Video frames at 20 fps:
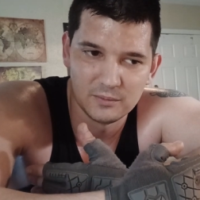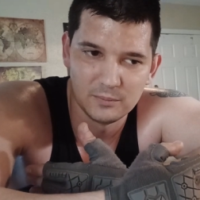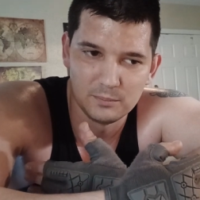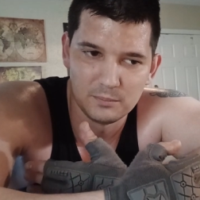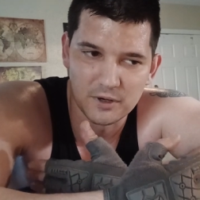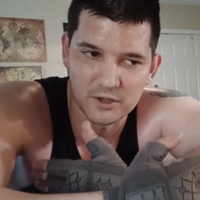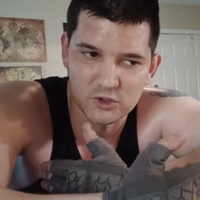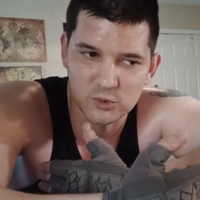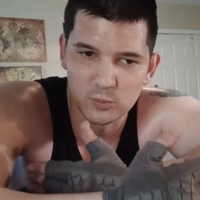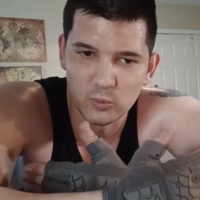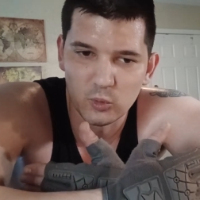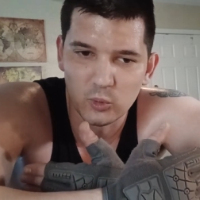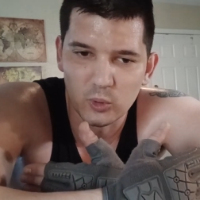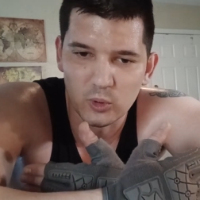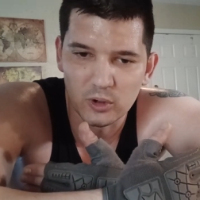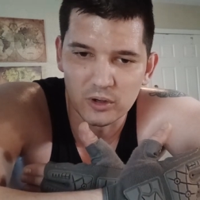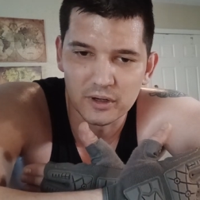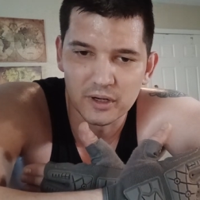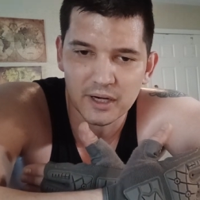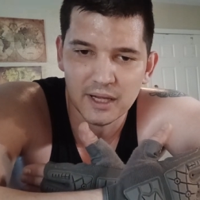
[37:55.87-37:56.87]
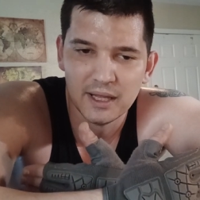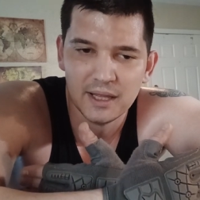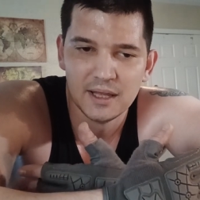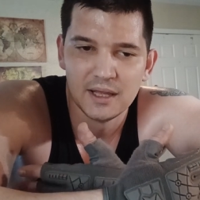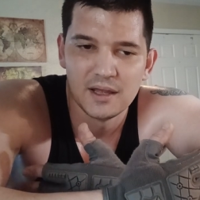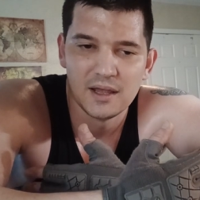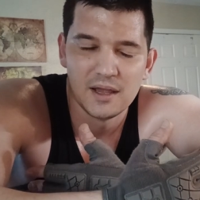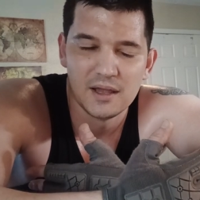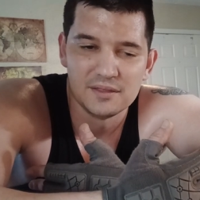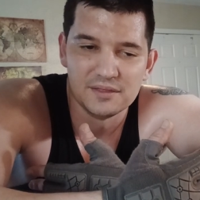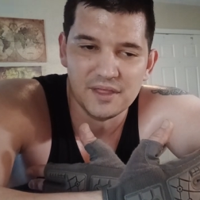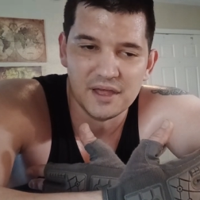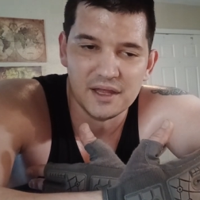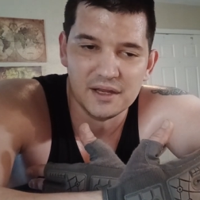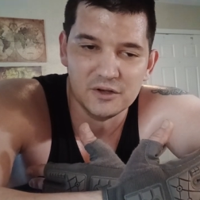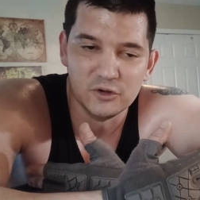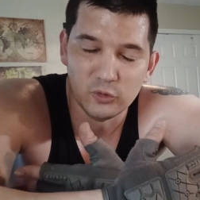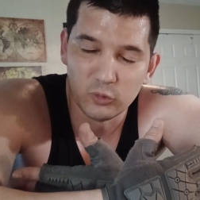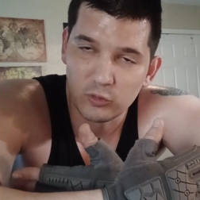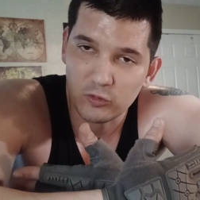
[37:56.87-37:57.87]
much more
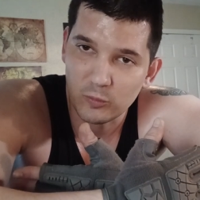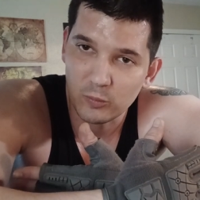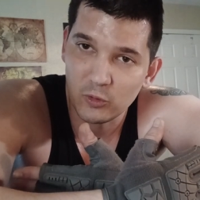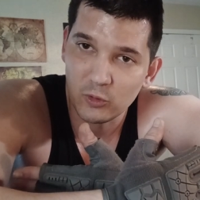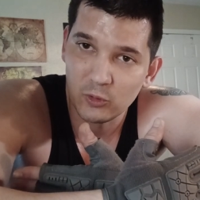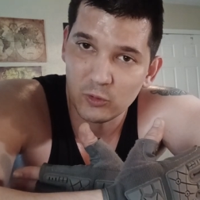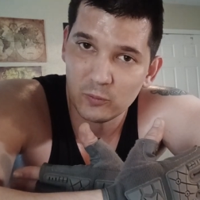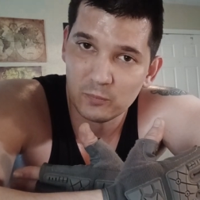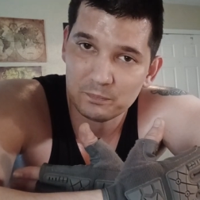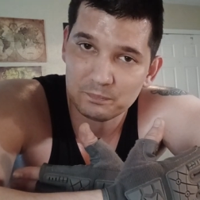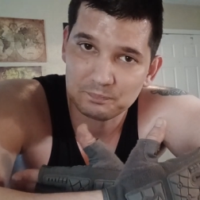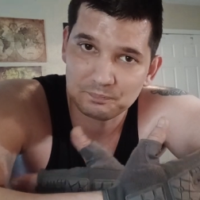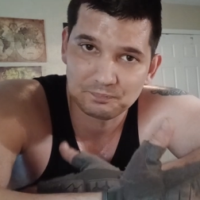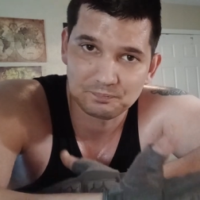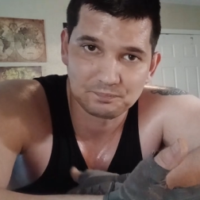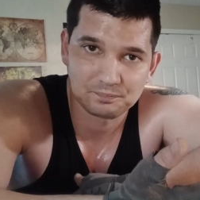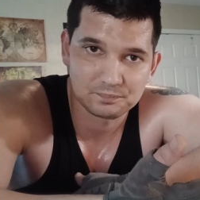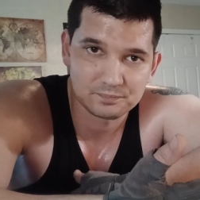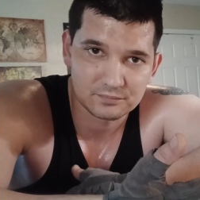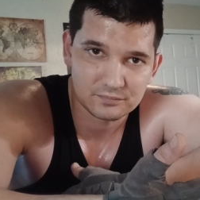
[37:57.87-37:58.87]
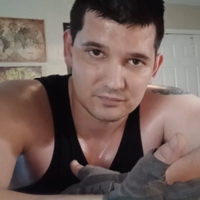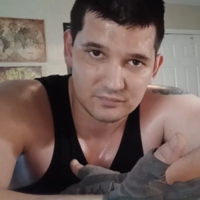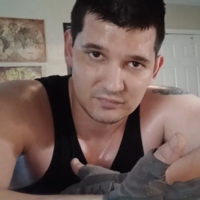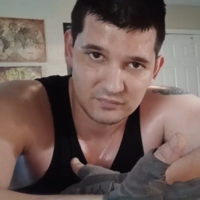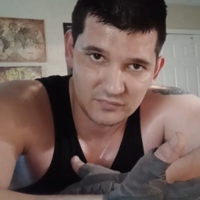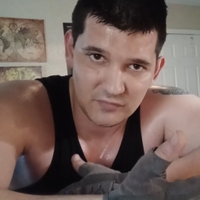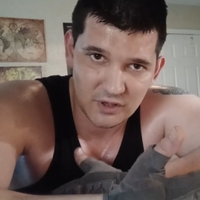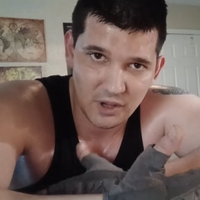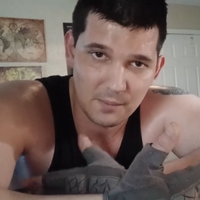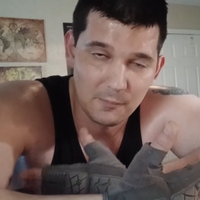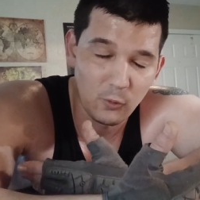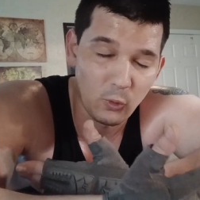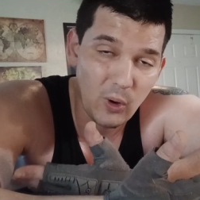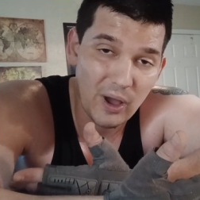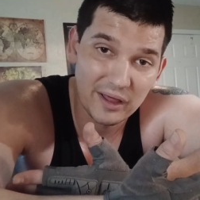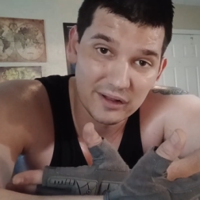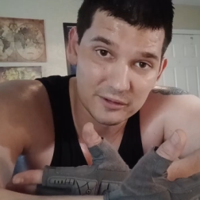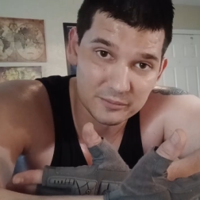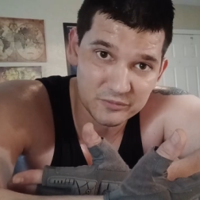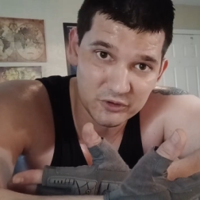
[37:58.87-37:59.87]
than normal
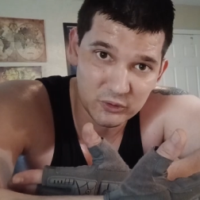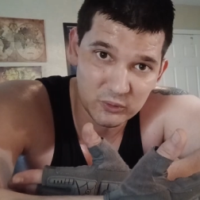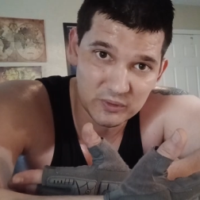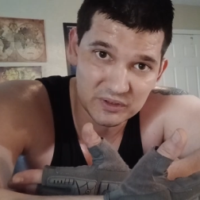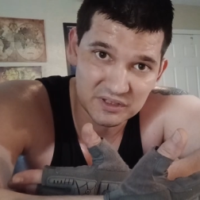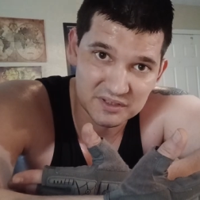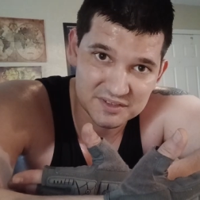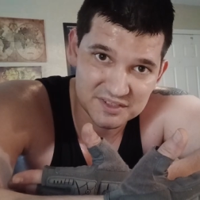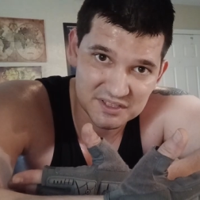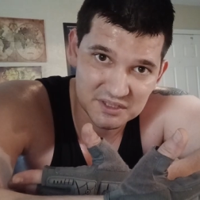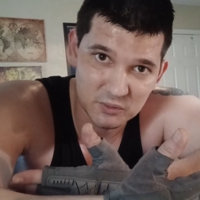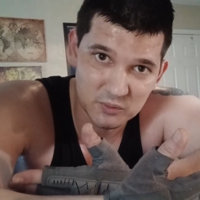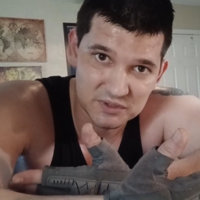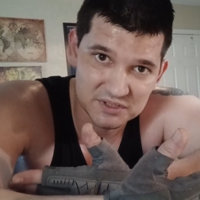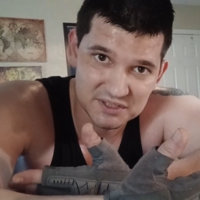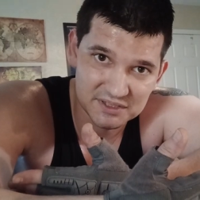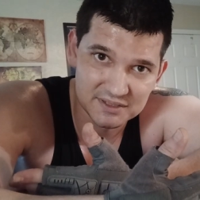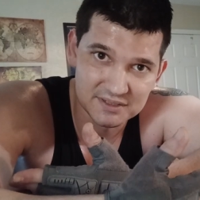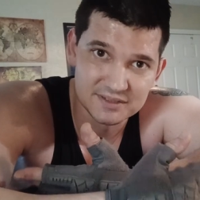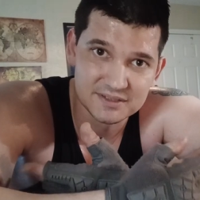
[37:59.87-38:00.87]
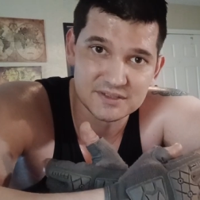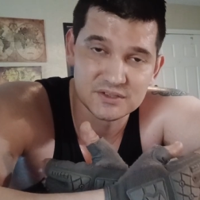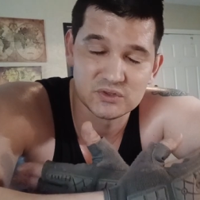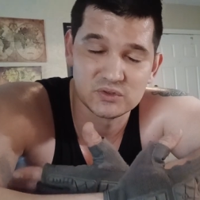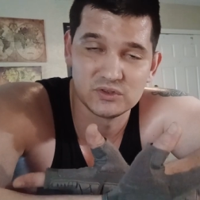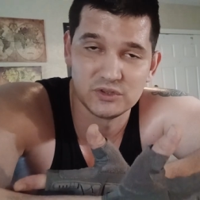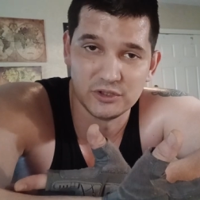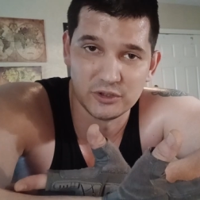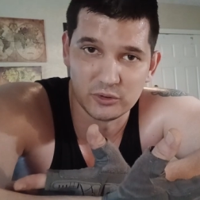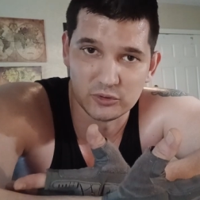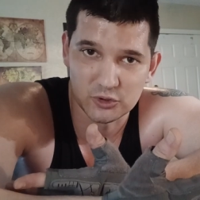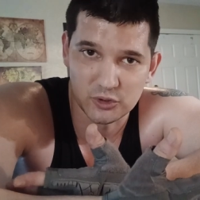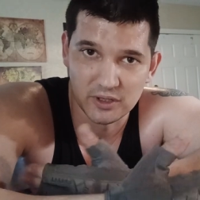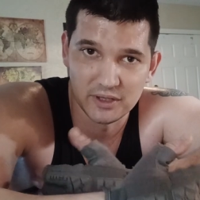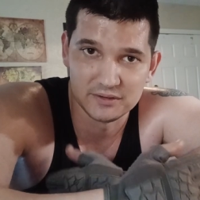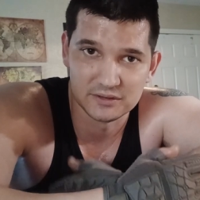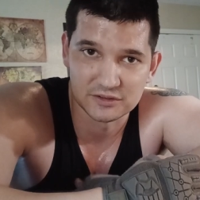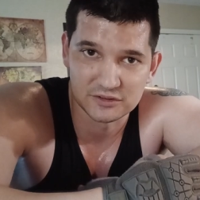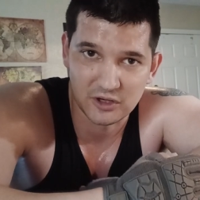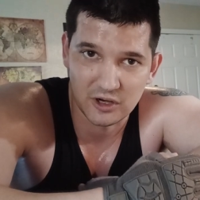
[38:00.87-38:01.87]
while I'm doing the sequences, you know,
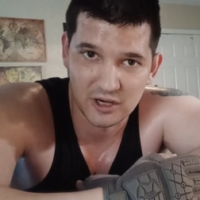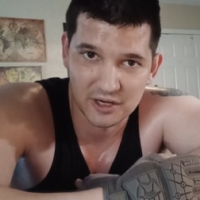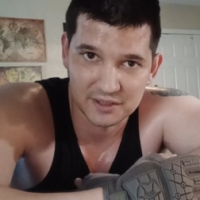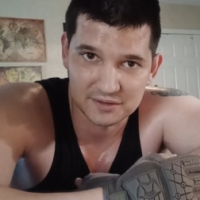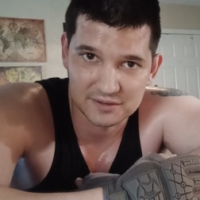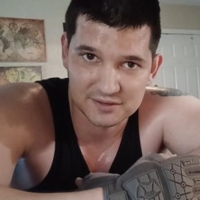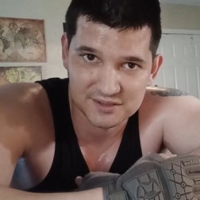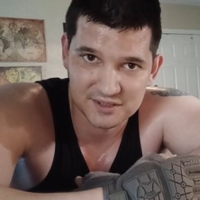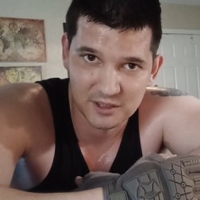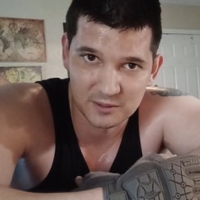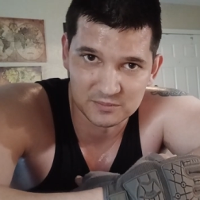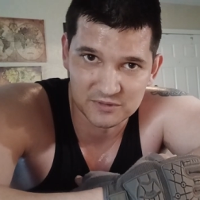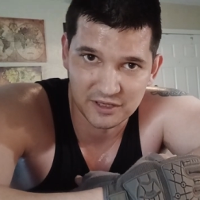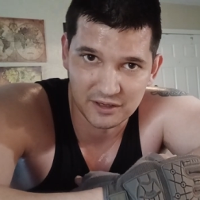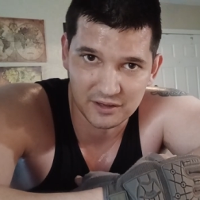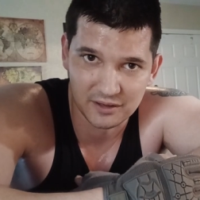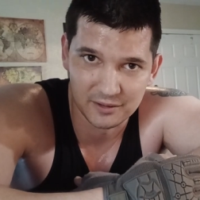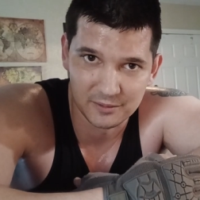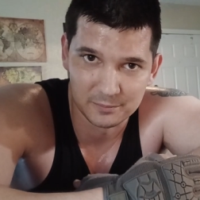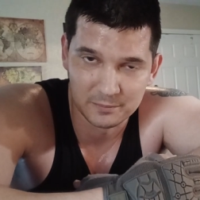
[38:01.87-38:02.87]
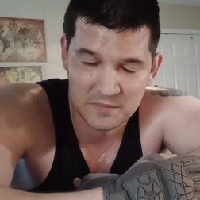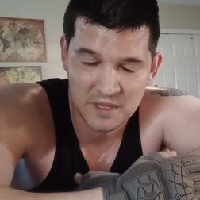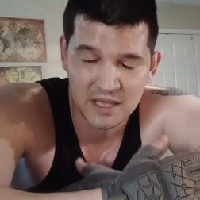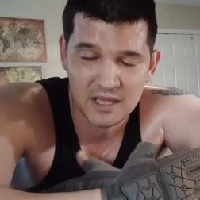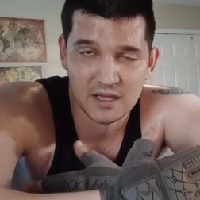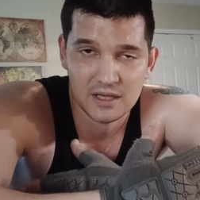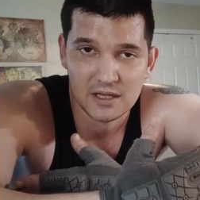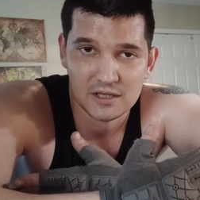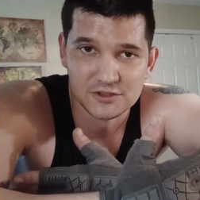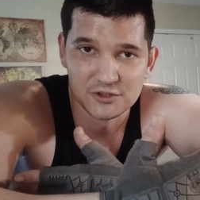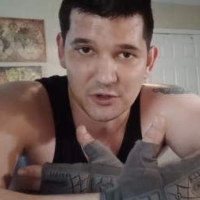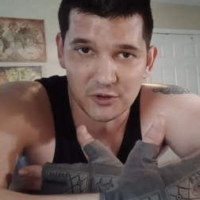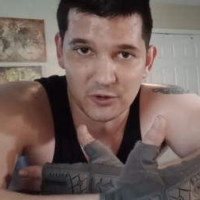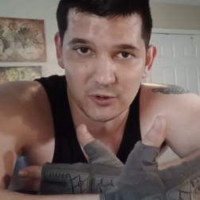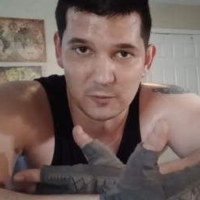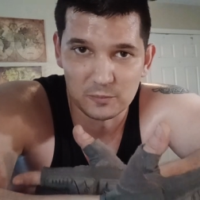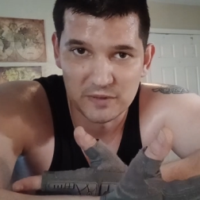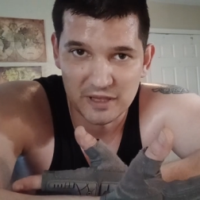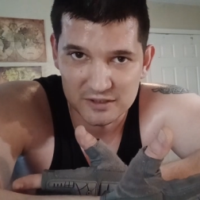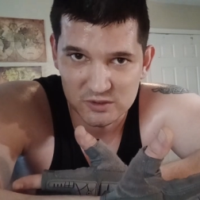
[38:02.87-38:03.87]
trying to talk at the same time.
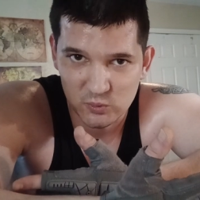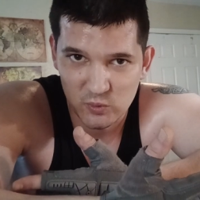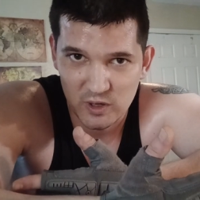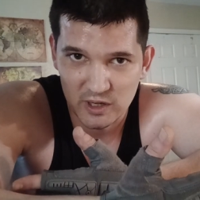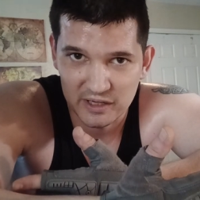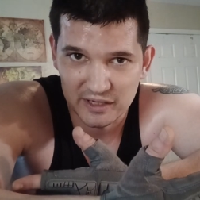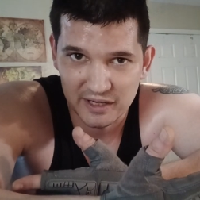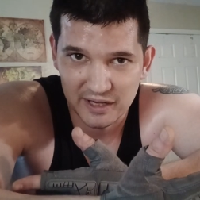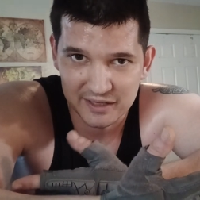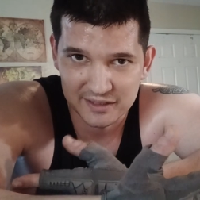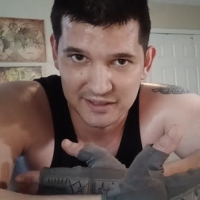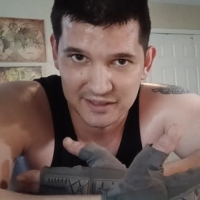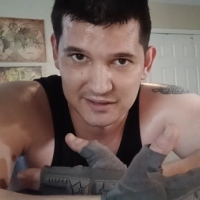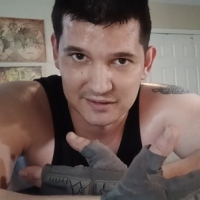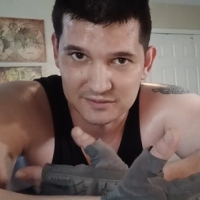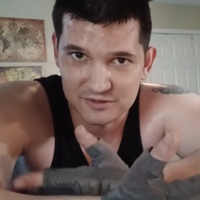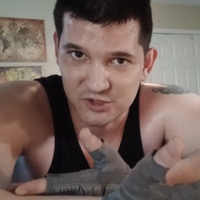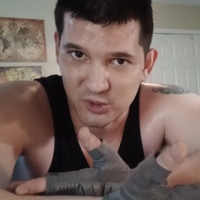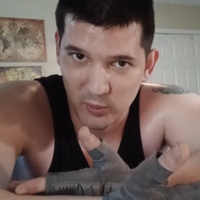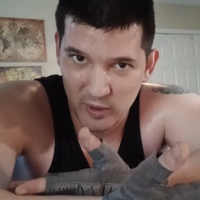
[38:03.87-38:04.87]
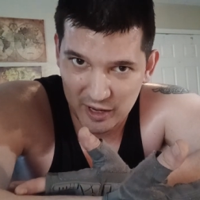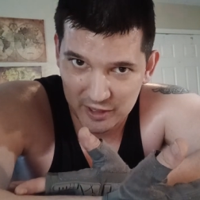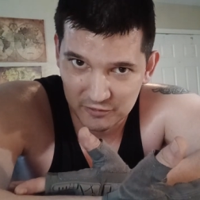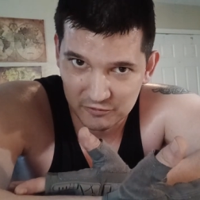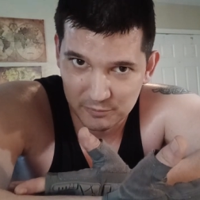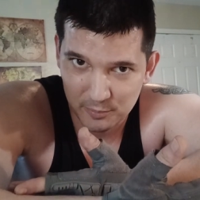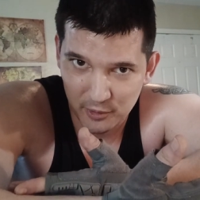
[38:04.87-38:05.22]
So that's why I get so out of